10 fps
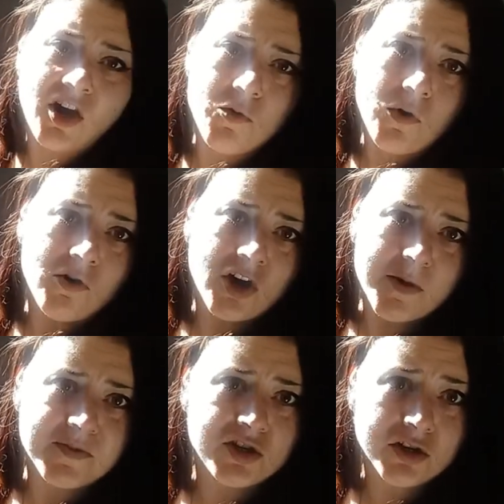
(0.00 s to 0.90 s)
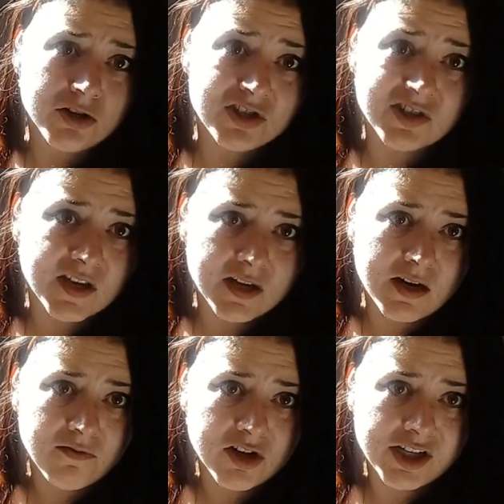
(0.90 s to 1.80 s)
I woke up in your skin
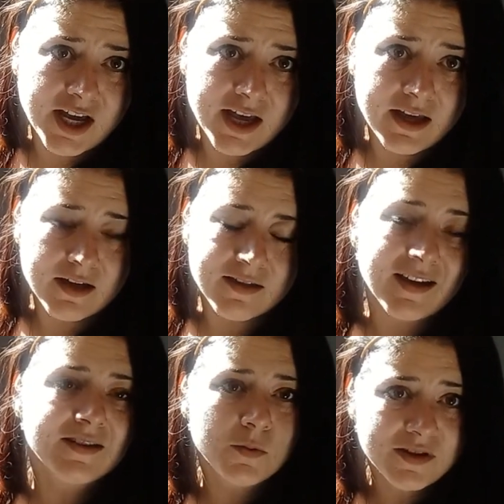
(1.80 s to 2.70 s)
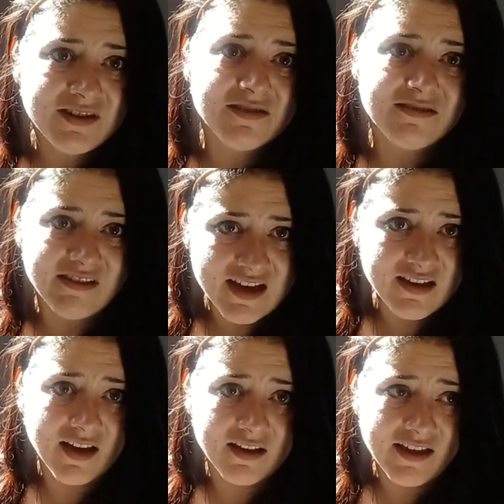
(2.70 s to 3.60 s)
every day, that's what they're
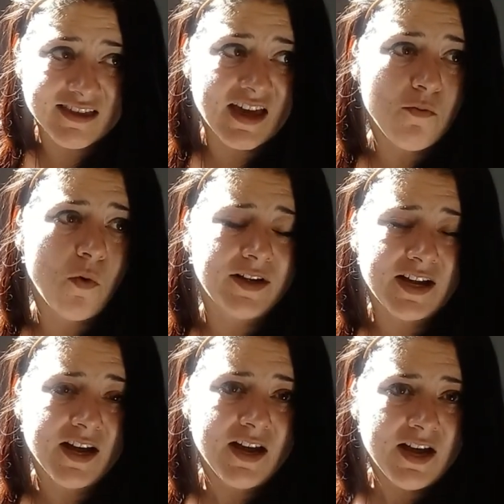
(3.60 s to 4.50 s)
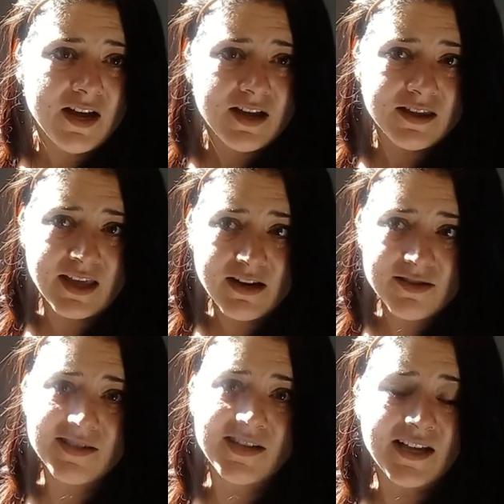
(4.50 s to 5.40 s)
thinking. Like they want... They're
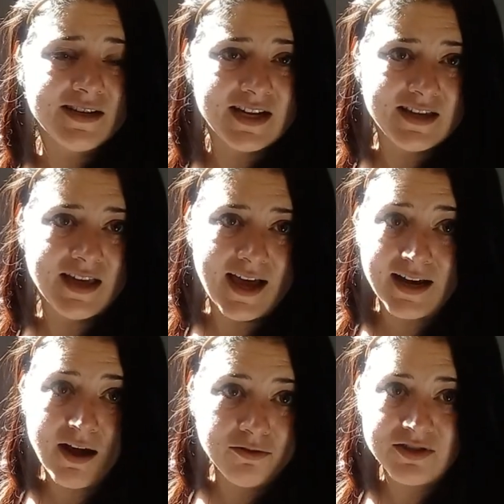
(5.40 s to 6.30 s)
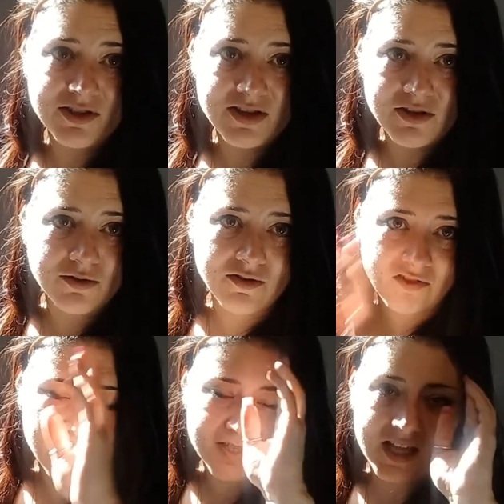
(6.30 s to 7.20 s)
sending that out into the
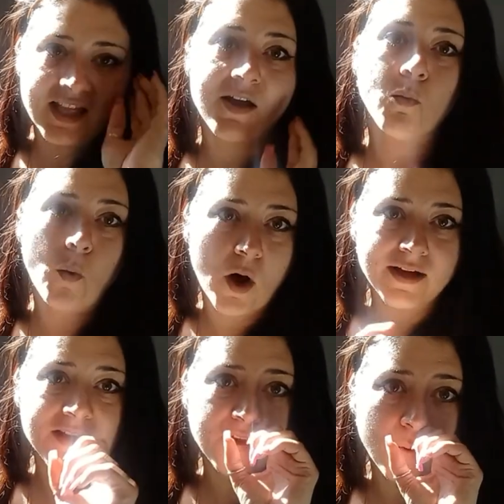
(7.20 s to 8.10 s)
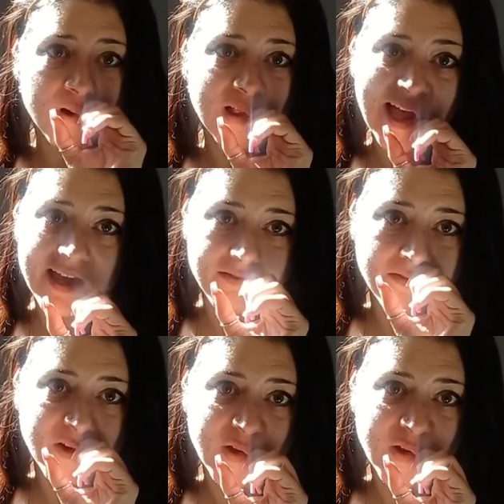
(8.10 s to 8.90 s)
universe that they want your life.